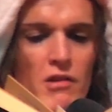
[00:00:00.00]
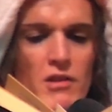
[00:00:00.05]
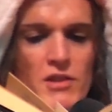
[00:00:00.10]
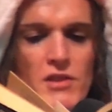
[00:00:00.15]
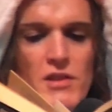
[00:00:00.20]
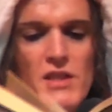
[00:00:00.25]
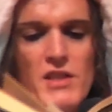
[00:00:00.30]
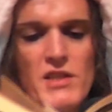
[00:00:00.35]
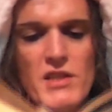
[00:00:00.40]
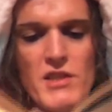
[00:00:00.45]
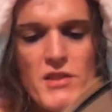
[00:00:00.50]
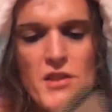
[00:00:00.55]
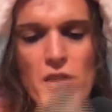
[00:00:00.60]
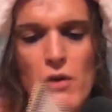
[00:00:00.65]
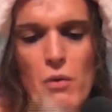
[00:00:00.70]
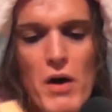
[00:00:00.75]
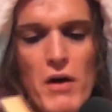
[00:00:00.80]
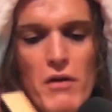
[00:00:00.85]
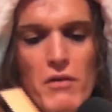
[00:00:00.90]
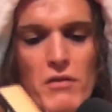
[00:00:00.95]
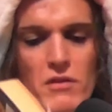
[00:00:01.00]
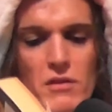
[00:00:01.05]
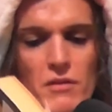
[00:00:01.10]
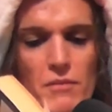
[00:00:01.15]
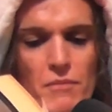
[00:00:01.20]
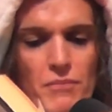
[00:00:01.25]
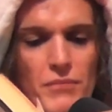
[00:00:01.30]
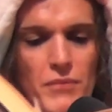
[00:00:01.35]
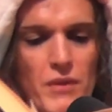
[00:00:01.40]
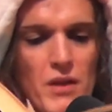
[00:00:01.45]
So this is the quote.
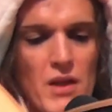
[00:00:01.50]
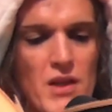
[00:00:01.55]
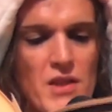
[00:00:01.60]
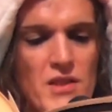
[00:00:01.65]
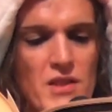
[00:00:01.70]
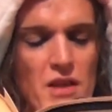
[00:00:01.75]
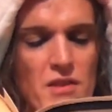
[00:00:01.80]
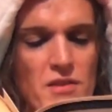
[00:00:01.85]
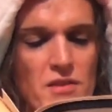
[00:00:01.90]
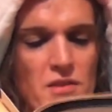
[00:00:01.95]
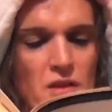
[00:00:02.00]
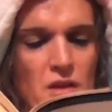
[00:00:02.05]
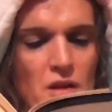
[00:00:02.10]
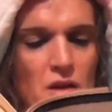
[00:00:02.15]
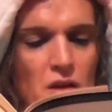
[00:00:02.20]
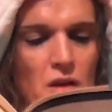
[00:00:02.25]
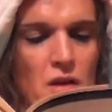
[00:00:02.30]
He says,